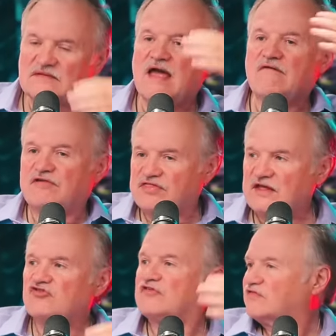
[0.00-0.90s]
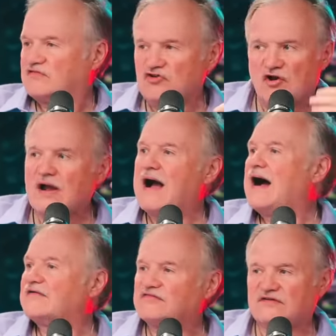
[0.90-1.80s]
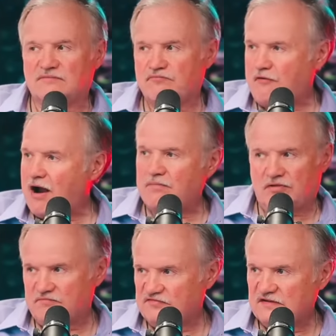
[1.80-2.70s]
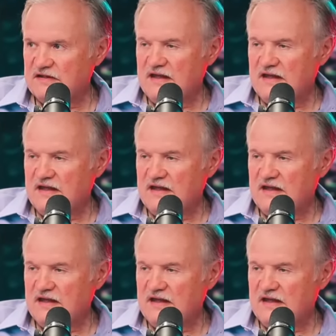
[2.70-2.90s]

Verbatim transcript: everything just, you know, constant problems.